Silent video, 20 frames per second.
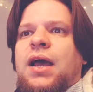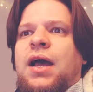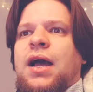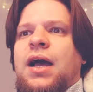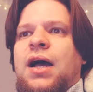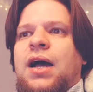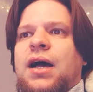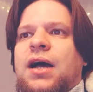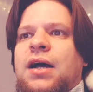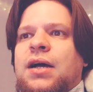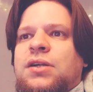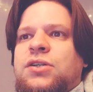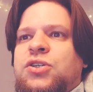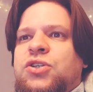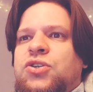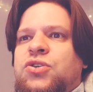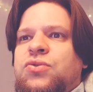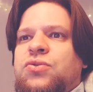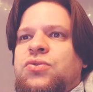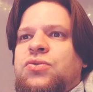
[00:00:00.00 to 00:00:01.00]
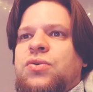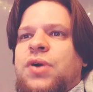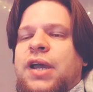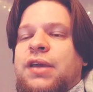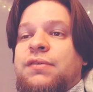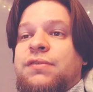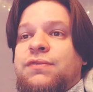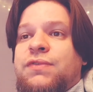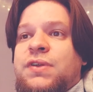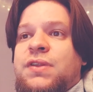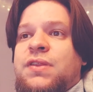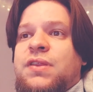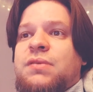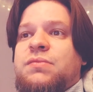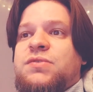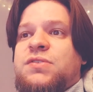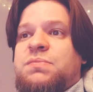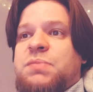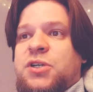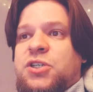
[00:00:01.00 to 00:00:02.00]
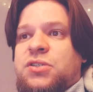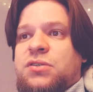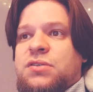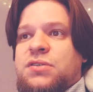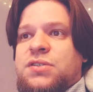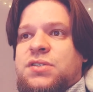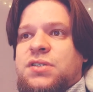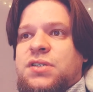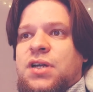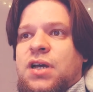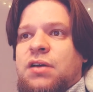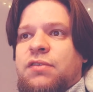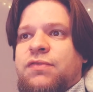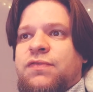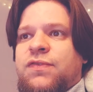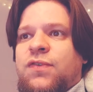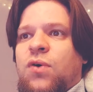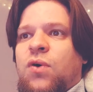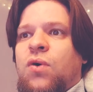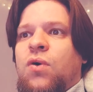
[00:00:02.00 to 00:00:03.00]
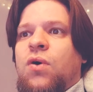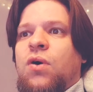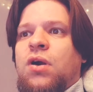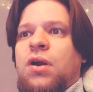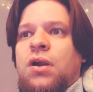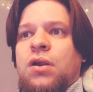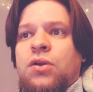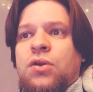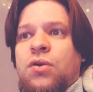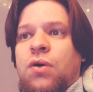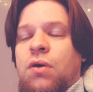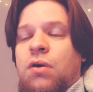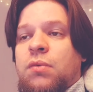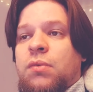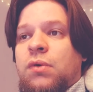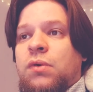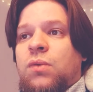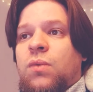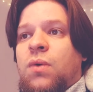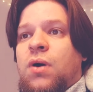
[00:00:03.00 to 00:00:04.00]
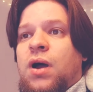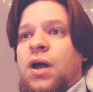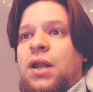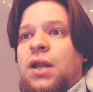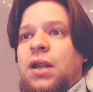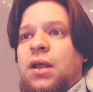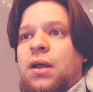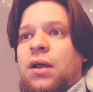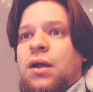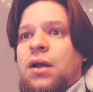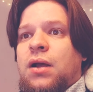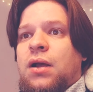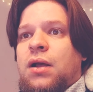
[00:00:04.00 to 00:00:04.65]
Uh, do I feed them special stuff or normal one?